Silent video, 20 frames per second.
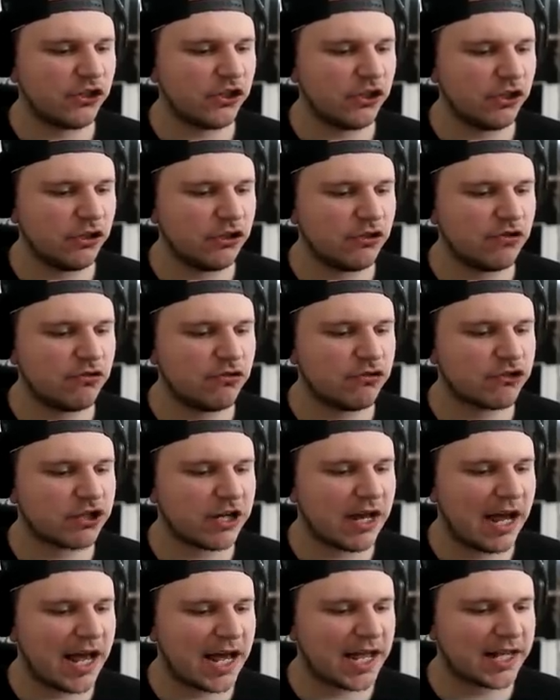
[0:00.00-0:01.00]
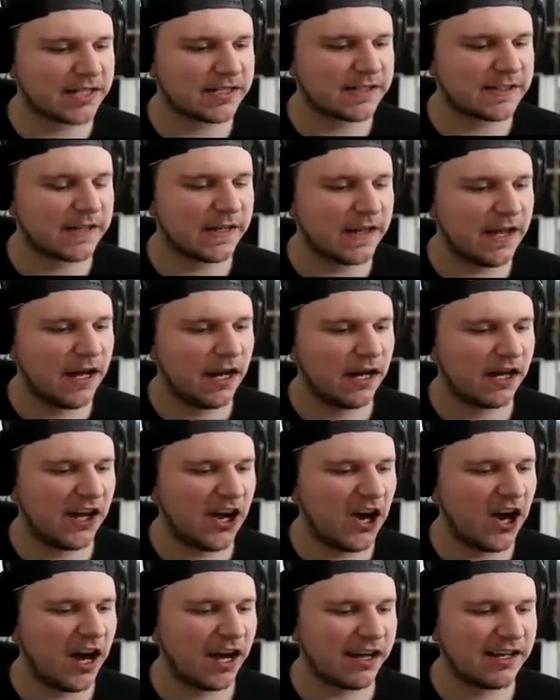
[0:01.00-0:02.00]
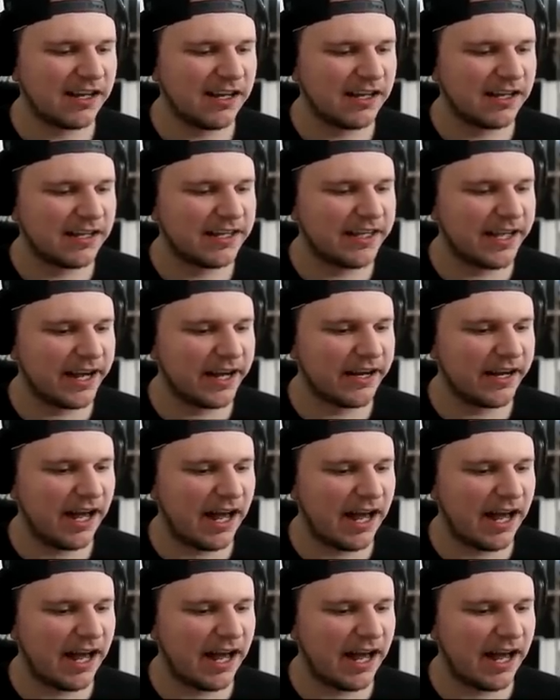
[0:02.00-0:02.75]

huge ass log can't